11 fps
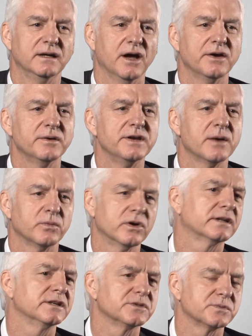on a
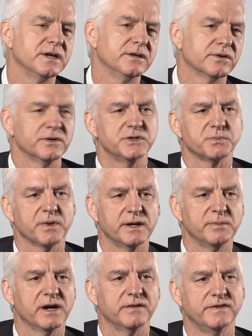network that's increased by
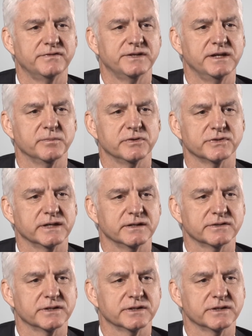about 15%.